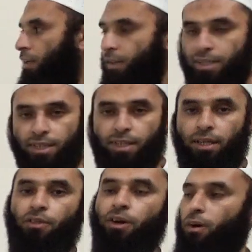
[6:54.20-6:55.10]
This is the
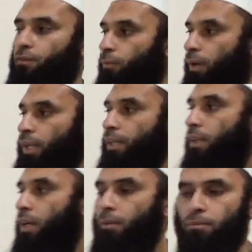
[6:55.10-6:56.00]
ifhar form.
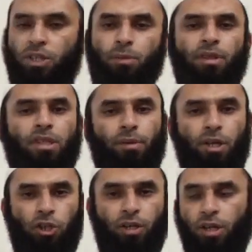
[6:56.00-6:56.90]
Al-idgham just means
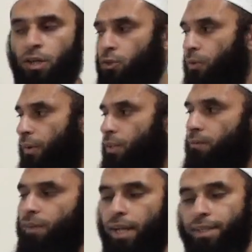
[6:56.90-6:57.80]
merging. So the rest
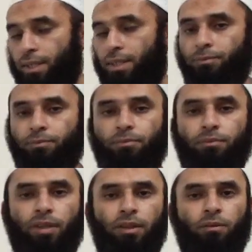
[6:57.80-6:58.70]
of the letters,
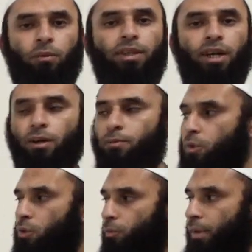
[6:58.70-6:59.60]
when the Arabs
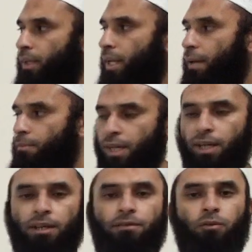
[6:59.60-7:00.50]
used to make the lam
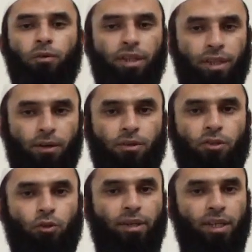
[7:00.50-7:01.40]
ta'rif with the nouns
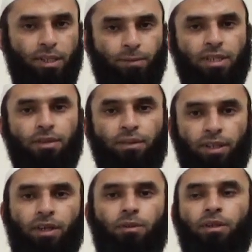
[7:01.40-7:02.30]
to make a specific
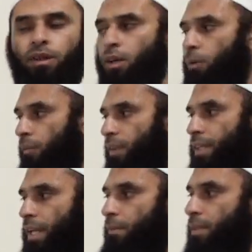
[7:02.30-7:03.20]
noun, with this
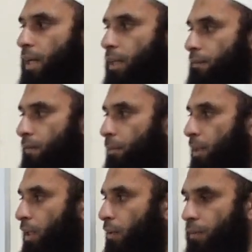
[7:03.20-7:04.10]
lam ta'rif in the
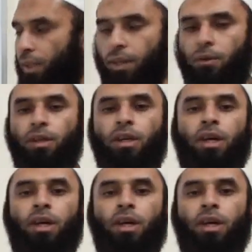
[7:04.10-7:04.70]
beginning of the noun,